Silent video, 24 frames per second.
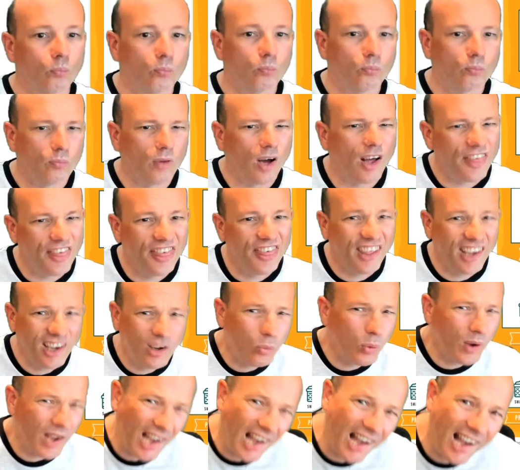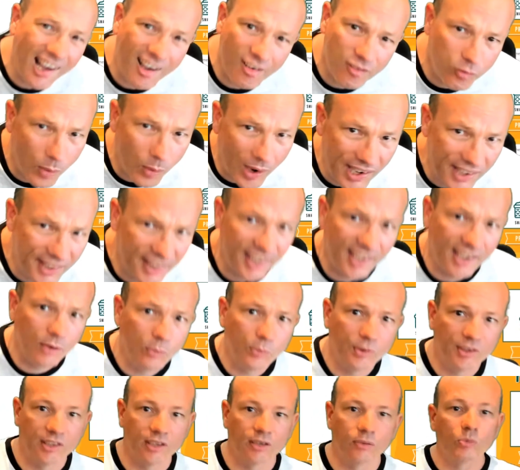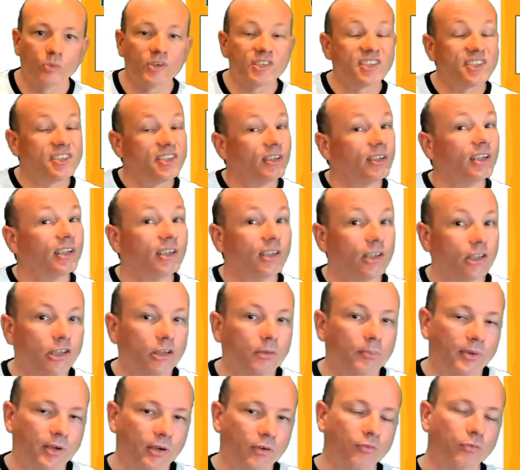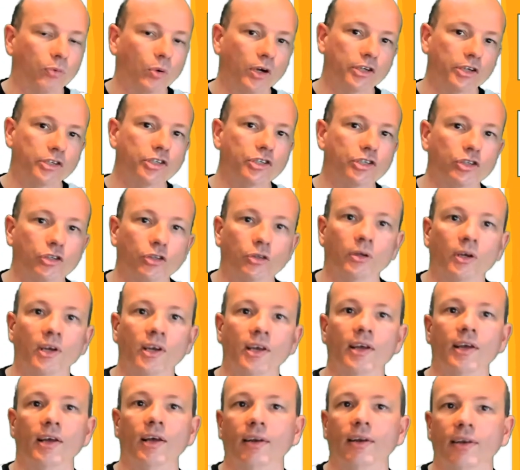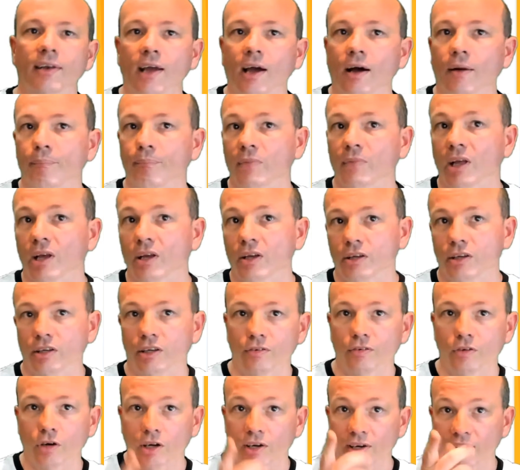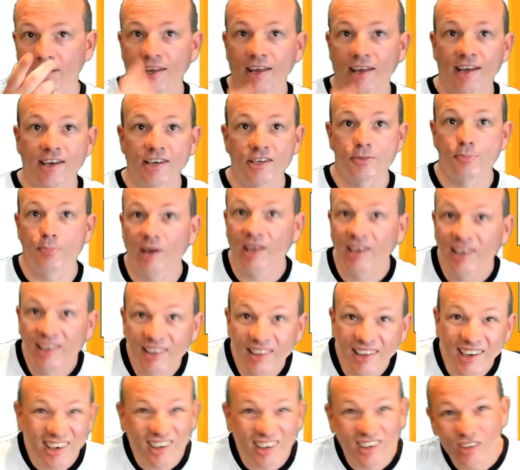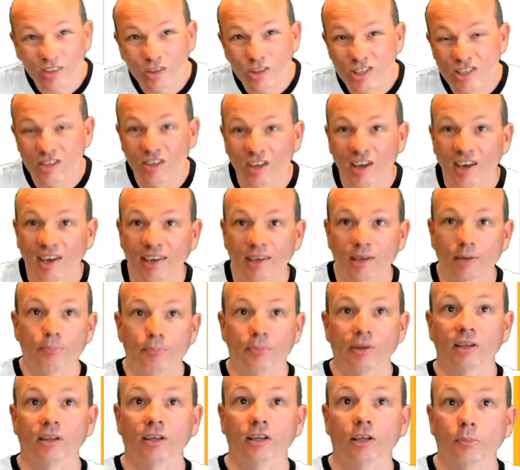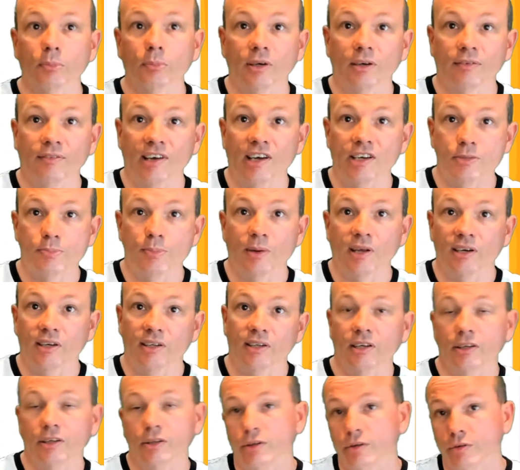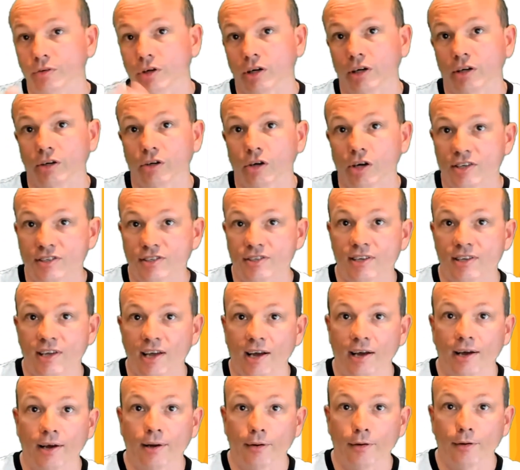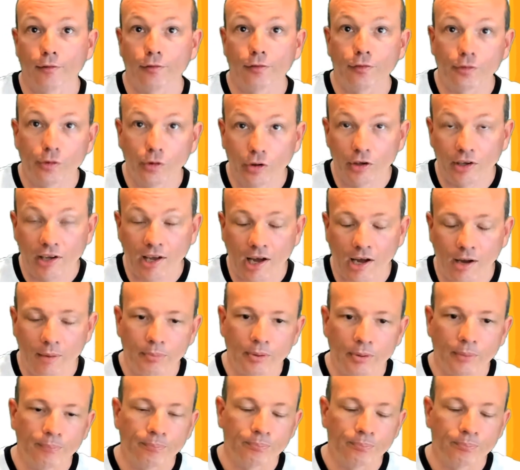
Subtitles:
I think we're halfway there with it. We're still a little bit of work to do. Now, you've got an Eggs Benny there, it looks like. A little bit of Eggs Benedict. You've got a nice fruit cup.